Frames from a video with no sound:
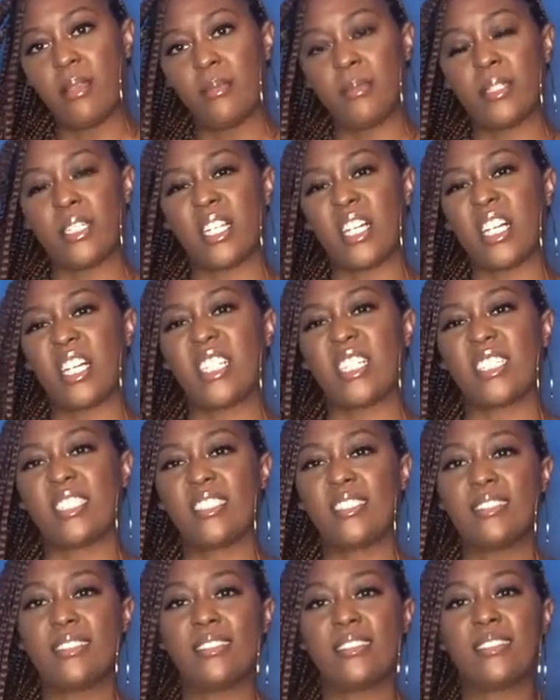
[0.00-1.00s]
But
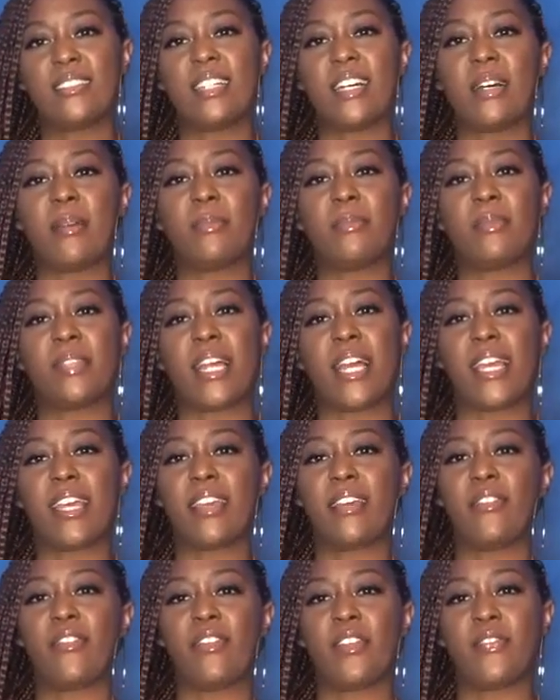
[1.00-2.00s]
I'm
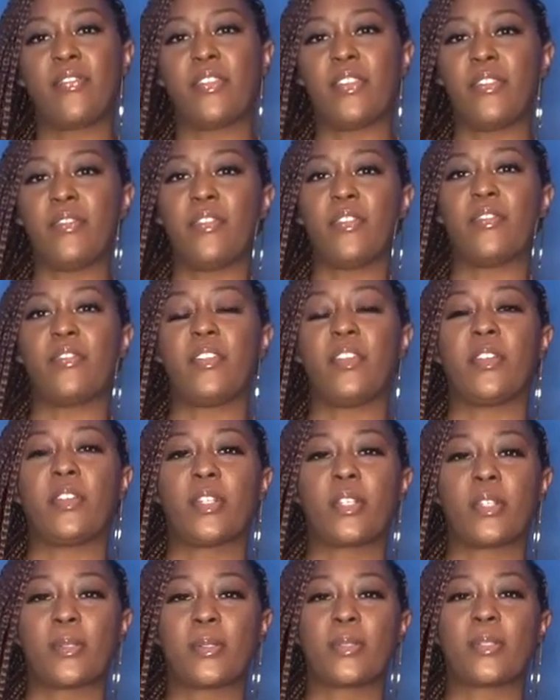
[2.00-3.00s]
like 50-50 on
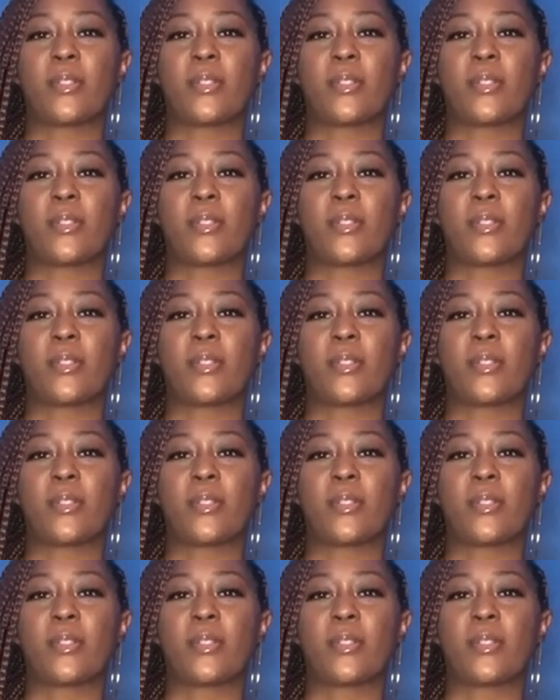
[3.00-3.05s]
this one,